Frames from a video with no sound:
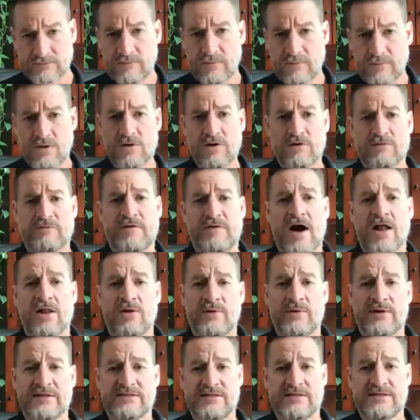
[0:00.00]
are
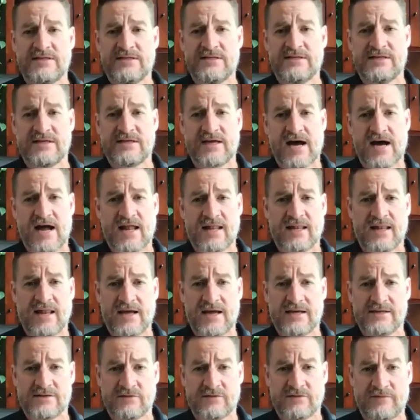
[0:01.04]
following CDC
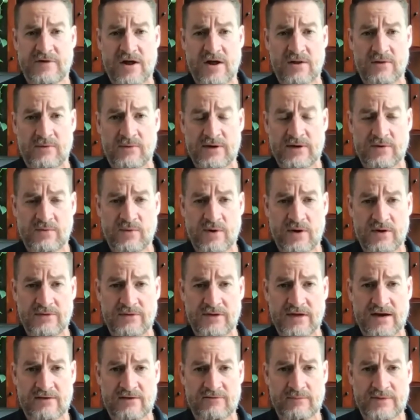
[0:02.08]
guidelines or following what
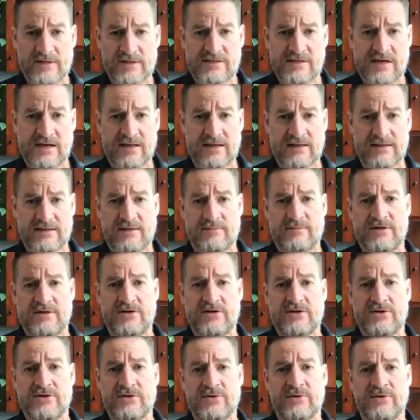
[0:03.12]
the government's telling them to
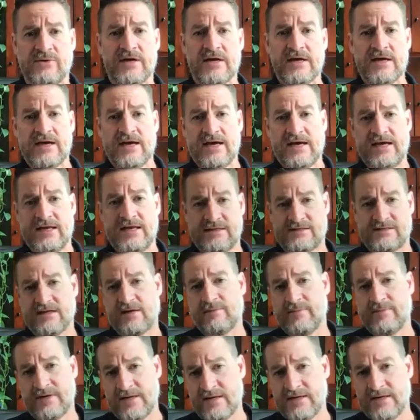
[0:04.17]
do, and
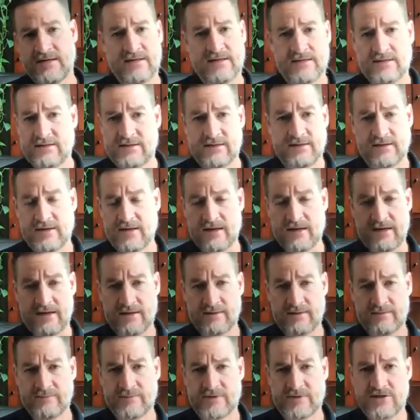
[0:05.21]
somebody
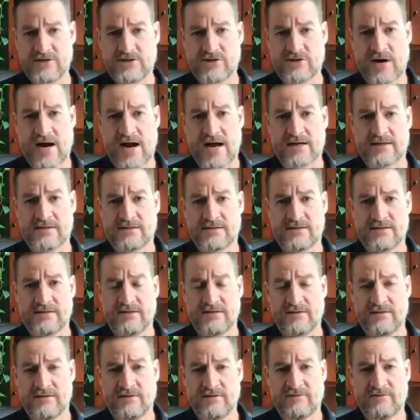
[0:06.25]
contracts
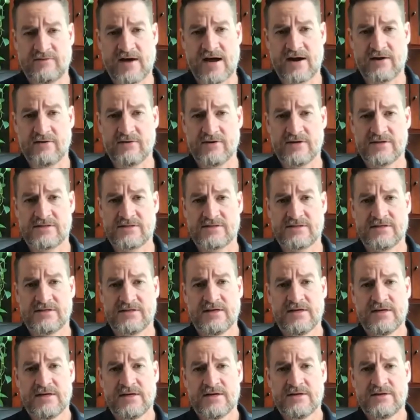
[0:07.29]
the virus.
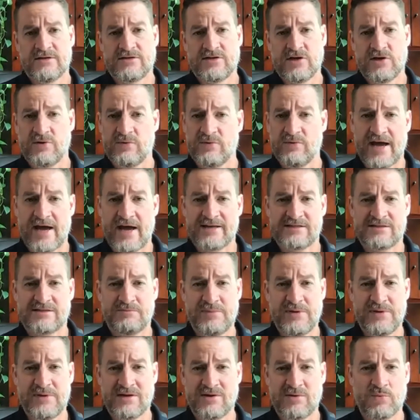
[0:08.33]
So that's
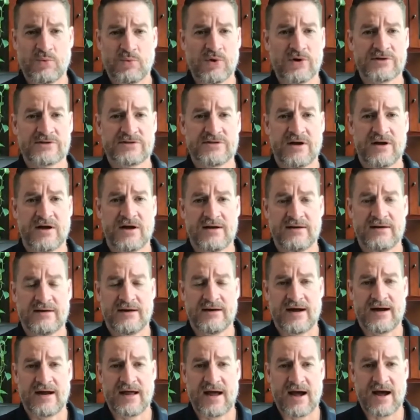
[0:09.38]
being worked on.
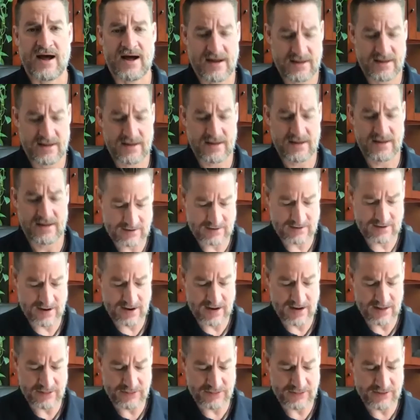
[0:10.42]

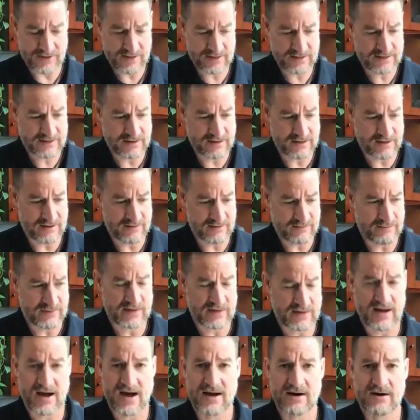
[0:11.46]
I think
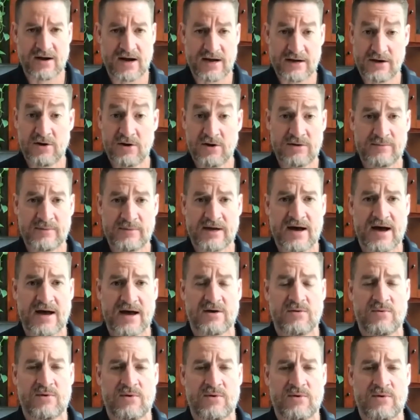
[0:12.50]
McConnell, I know that
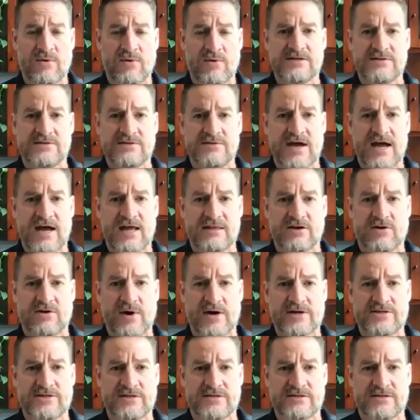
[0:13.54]
McConnell wants to do that. The
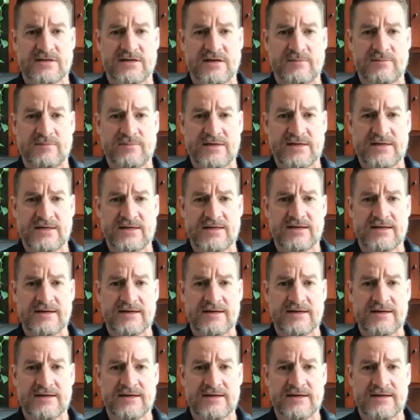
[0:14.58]
question is going to be,